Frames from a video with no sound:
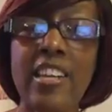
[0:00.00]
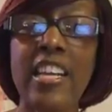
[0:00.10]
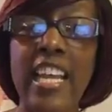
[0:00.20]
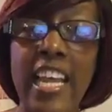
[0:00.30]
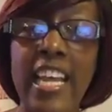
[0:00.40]

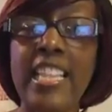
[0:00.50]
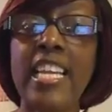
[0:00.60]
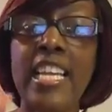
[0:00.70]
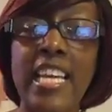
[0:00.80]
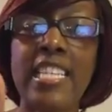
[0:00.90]
N, the
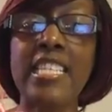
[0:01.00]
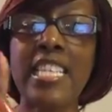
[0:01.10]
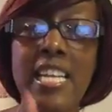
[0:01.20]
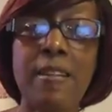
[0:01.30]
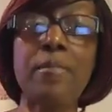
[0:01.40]
letter
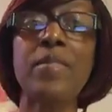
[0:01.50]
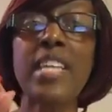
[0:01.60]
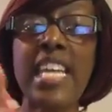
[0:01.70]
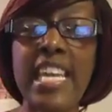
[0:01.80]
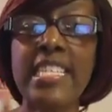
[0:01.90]
T,
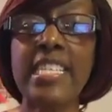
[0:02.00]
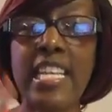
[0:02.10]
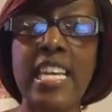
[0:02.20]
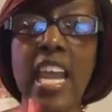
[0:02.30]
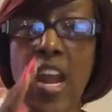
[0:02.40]

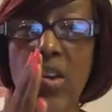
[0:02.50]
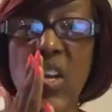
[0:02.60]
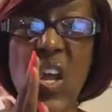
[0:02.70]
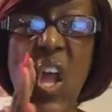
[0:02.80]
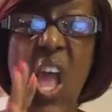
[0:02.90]
NT
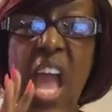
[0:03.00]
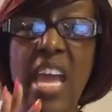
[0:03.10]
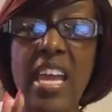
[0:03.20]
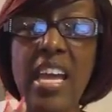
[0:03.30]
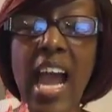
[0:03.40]
area,
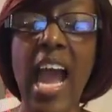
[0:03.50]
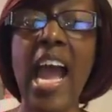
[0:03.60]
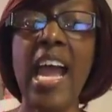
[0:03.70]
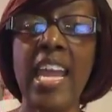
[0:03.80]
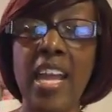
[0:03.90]

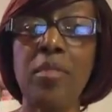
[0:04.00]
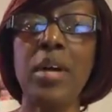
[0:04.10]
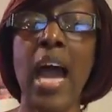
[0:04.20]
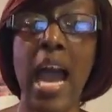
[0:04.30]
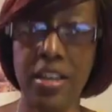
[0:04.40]
I am
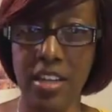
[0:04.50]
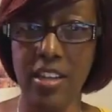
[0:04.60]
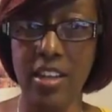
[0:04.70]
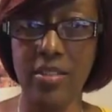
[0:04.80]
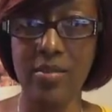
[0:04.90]
out of
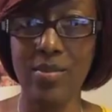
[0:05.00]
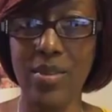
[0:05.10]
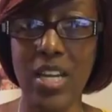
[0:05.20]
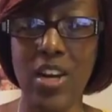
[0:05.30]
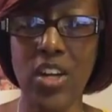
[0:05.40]
there.
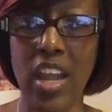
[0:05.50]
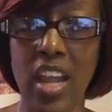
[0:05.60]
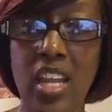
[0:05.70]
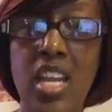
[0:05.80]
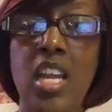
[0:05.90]

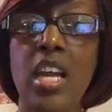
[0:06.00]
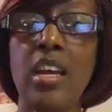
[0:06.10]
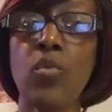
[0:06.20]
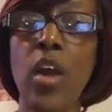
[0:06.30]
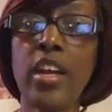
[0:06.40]
Okay?
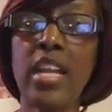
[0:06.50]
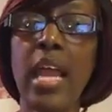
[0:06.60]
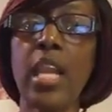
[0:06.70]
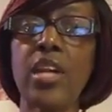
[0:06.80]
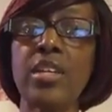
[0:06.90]
Where did
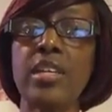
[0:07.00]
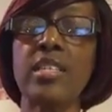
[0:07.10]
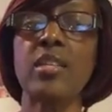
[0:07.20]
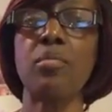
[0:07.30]
I learn this?